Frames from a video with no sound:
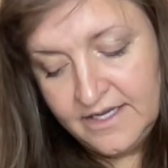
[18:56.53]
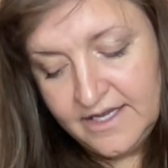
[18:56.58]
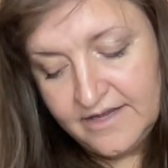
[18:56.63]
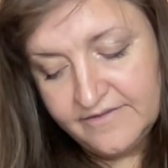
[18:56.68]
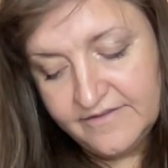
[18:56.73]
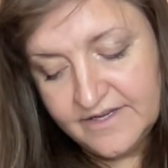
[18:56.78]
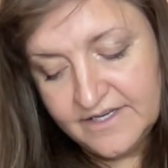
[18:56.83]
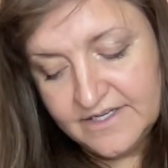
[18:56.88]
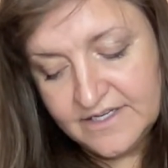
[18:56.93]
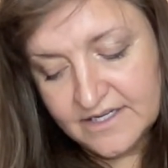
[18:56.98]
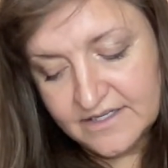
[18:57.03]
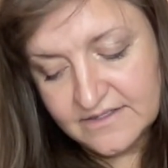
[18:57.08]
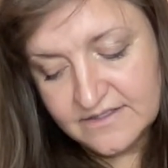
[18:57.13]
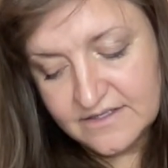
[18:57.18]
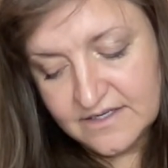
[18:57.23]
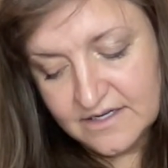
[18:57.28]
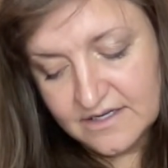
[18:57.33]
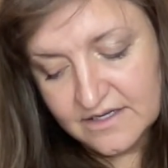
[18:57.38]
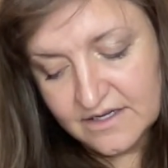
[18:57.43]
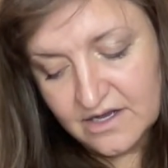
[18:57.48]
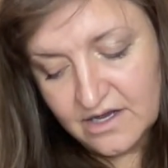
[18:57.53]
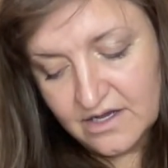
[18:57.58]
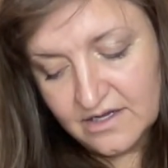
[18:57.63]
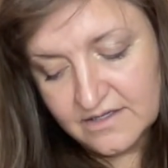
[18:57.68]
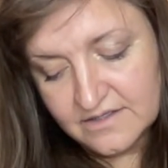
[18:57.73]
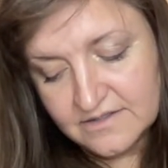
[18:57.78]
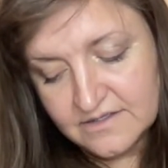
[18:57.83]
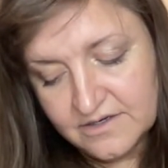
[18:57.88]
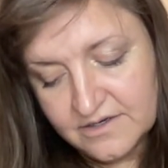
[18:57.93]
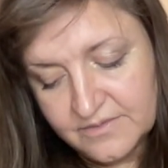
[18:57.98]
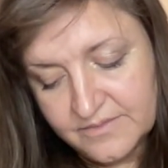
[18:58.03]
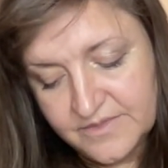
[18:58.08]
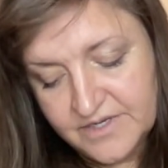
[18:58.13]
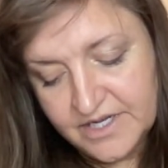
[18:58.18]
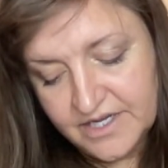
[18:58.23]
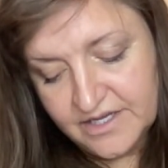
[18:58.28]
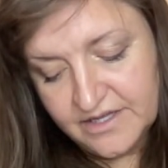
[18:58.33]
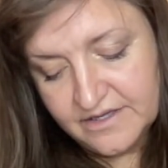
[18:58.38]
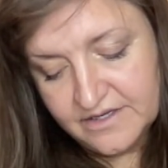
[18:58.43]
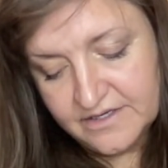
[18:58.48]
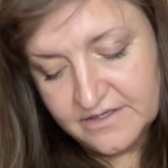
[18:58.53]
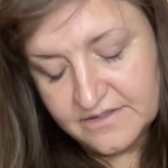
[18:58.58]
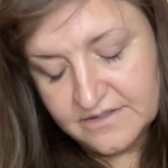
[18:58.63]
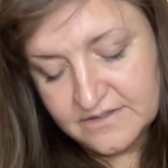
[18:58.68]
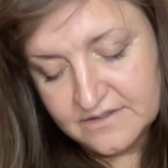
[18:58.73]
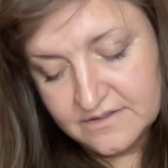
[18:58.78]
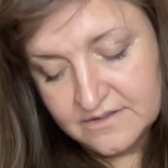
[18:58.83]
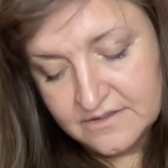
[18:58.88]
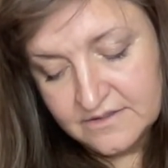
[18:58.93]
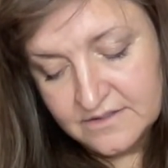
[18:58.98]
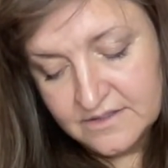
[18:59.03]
if it does not cause harm to others.